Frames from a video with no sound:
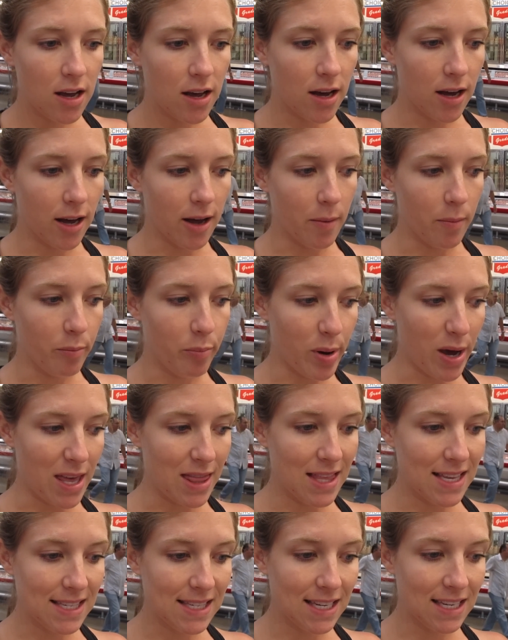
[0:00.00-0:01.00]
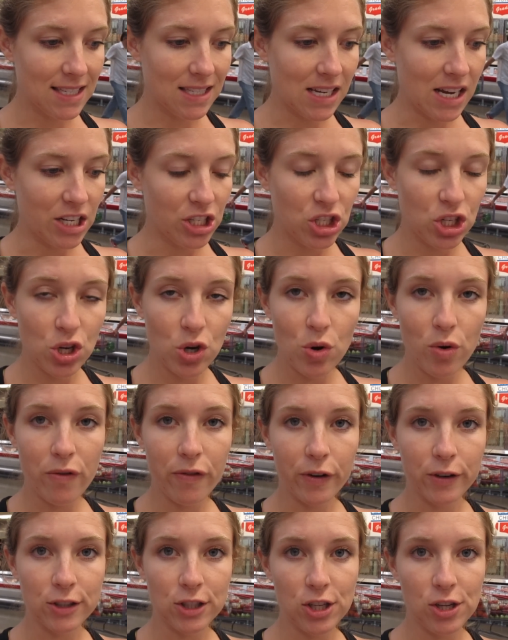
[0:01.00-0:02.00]
But this is a 2
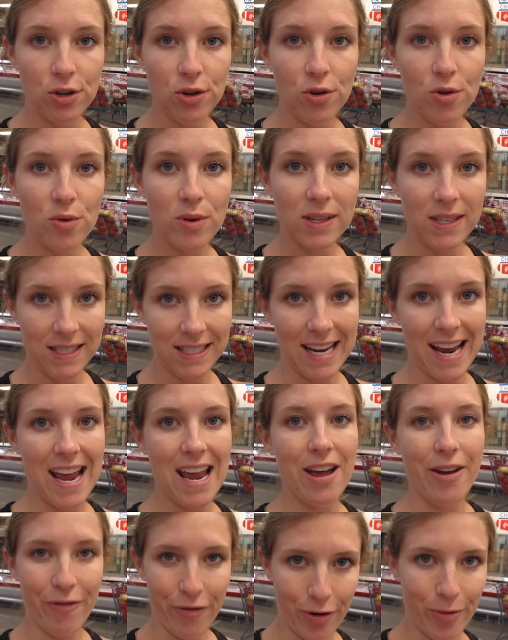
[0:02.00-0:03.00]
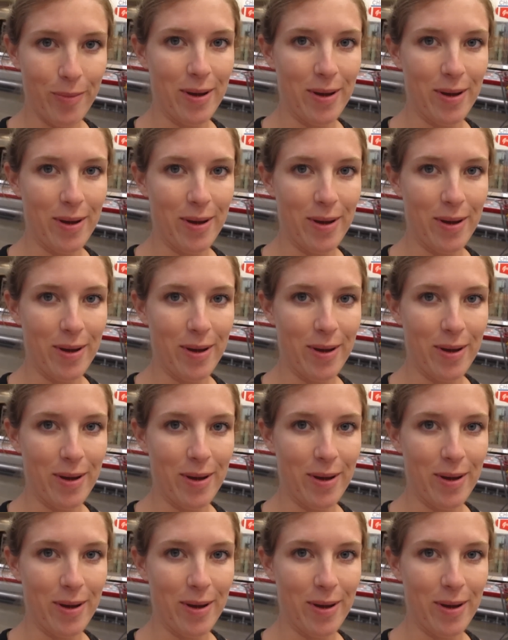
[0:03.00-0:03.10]
for $2 day for